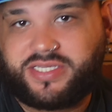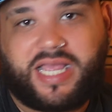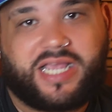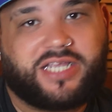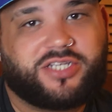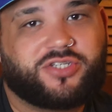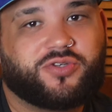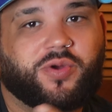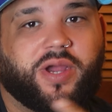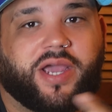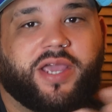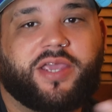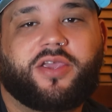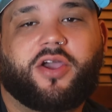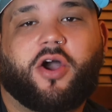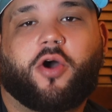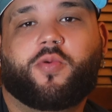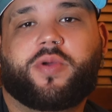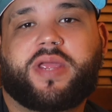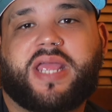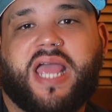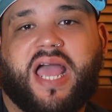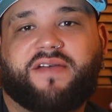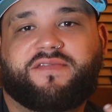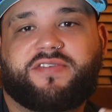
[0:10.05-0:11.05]
That's right y'all,
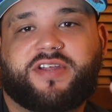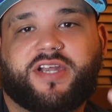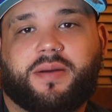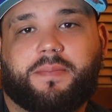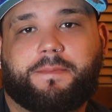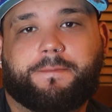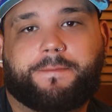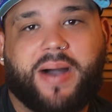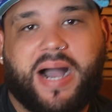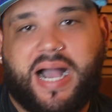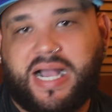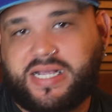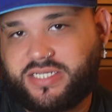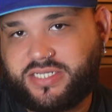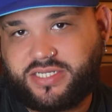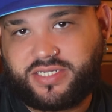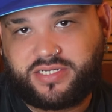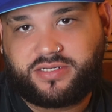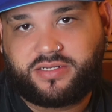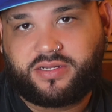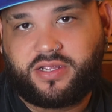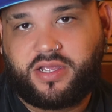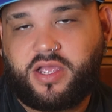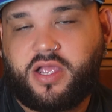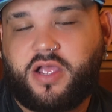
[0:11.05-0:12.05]
we have an
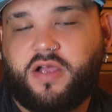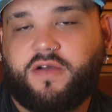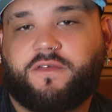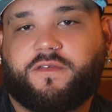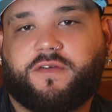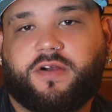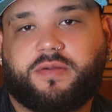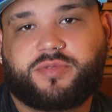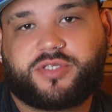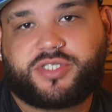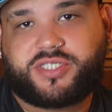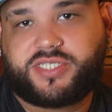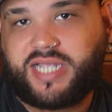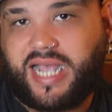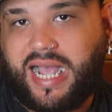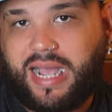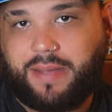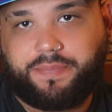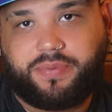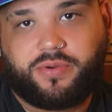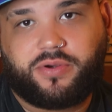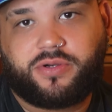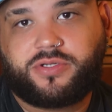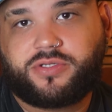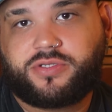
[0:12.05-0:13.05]
unboxing from
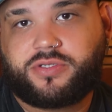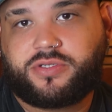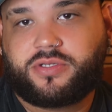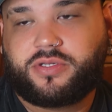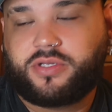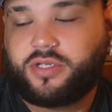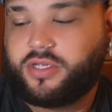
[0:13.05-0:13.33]
Topperz.